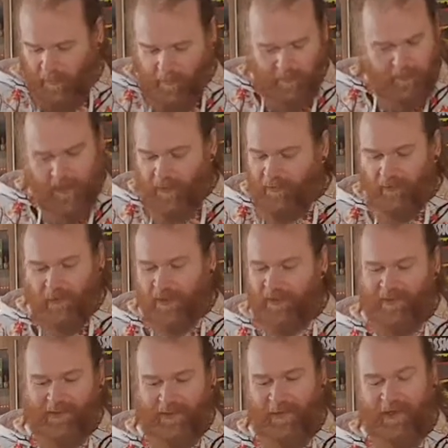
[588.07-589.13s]
me trying
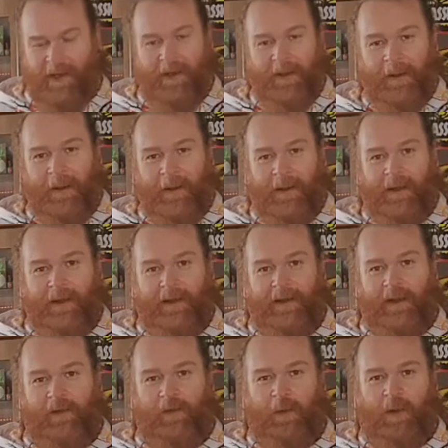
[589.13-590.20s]
to
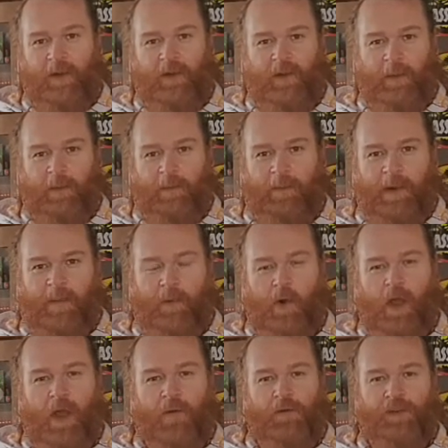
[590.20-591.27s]
get everyone to be more
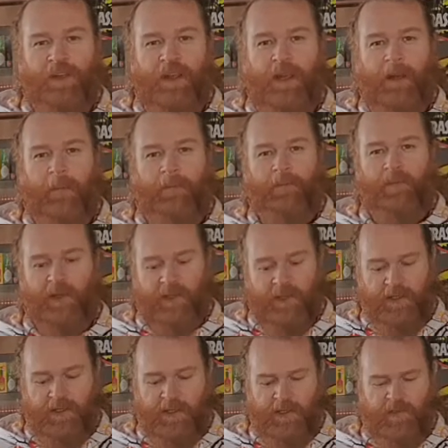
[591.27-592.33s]
healthy,
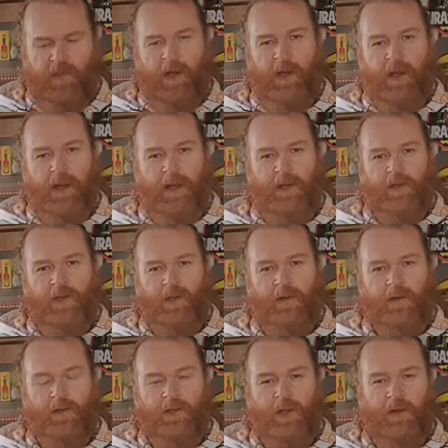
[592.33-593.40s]
because it's great eating
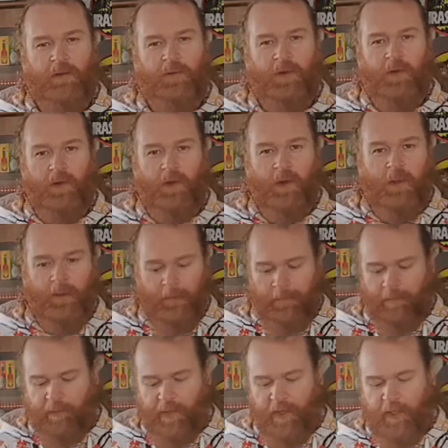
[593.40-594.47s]
junk food,
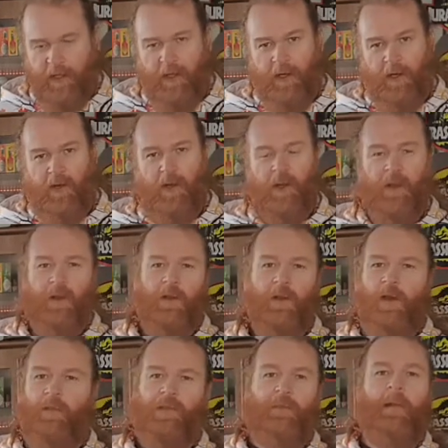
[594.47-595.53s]
but you know,
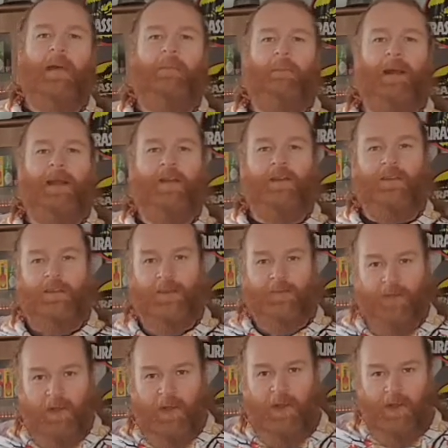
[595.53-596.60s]
life's about balance.
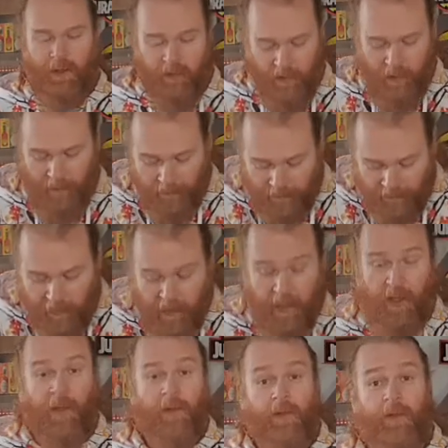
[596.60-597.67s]
So
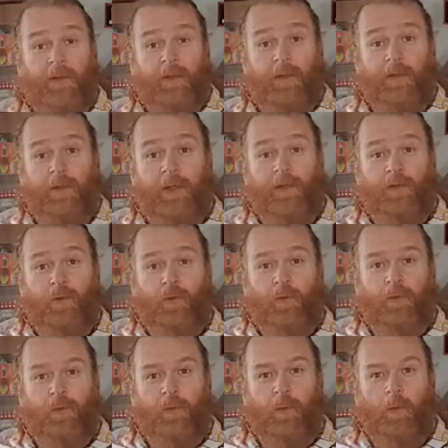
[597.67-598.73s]
thanks all
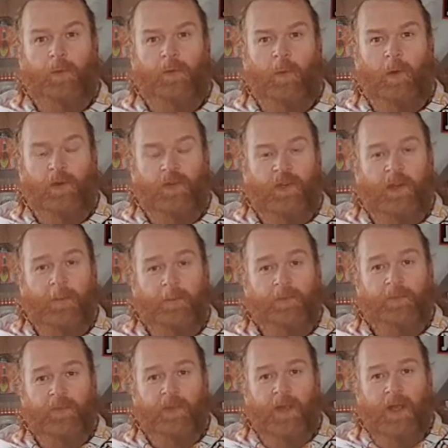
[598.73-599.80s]
for watching,
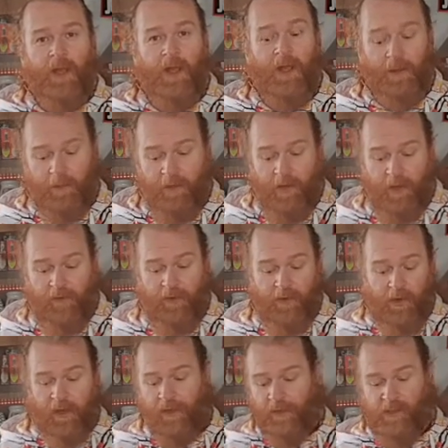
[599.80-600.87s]
If you
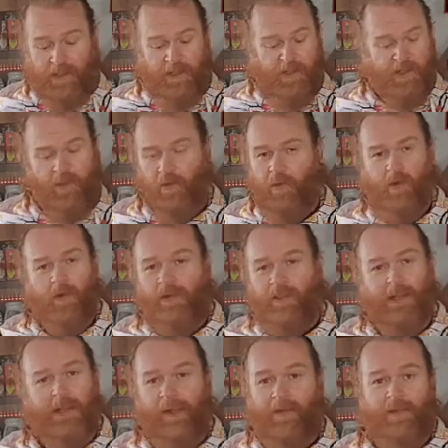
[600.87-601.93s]
like this sort of
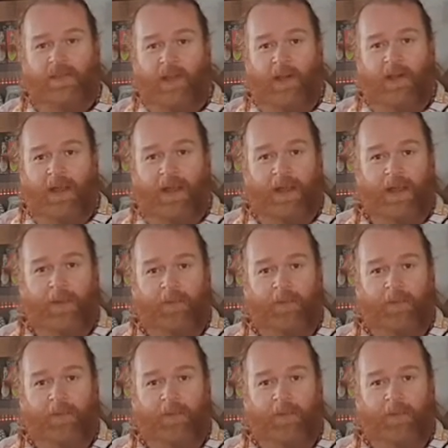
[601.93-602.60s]
content, give us a like,